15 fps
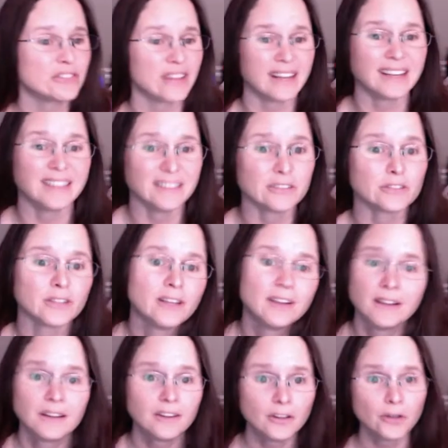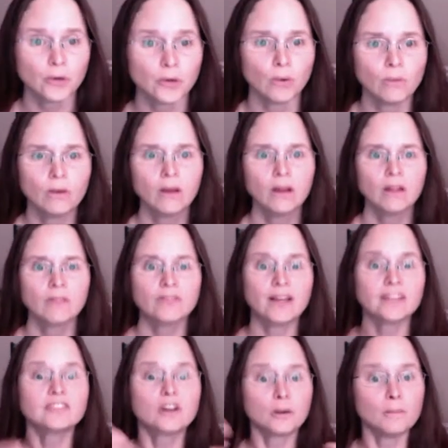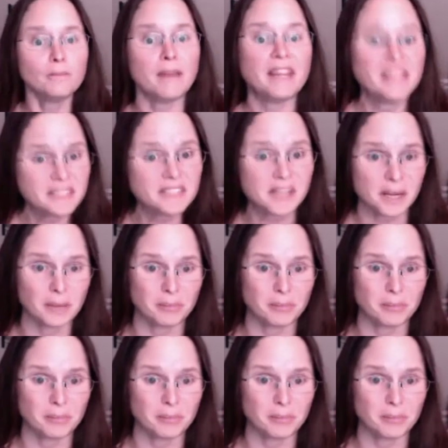That is, that's our main tip,